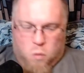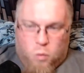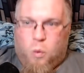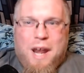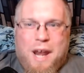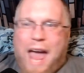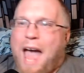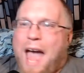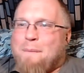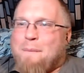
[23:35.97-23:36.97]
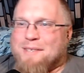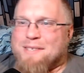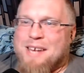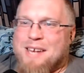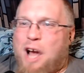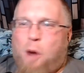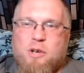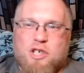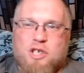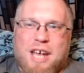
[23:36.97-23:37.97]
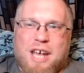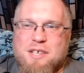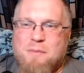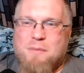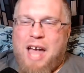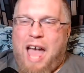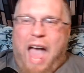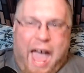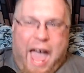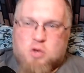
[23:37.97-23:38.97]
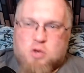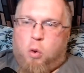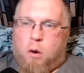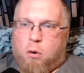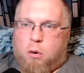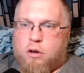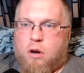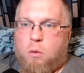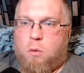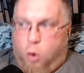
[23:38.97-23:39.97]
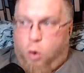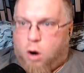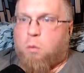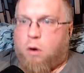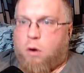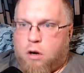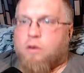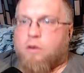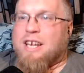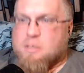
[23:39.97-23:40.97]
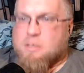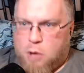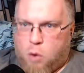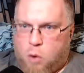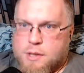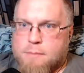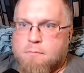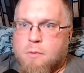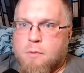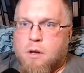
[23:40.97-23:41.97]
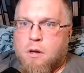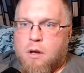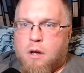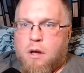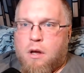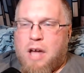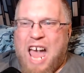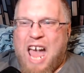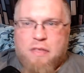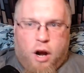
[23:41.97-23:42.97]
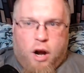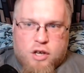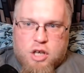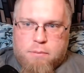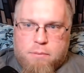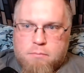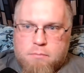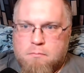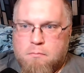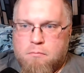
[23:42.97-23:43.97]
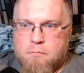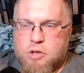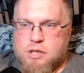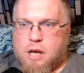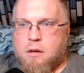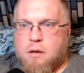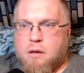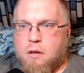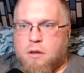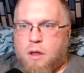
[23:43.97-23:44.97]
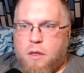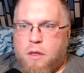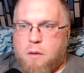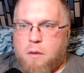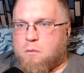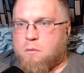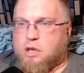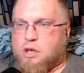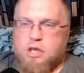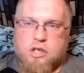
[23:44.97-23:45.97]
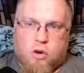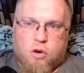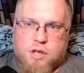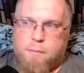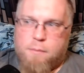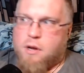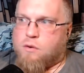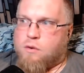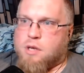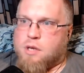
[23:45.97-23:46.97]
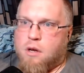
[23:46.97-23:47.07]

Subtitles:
what happens? Harbinger takes him as Warworld explodes, and they're on a ship. She's like, she shows up and goes,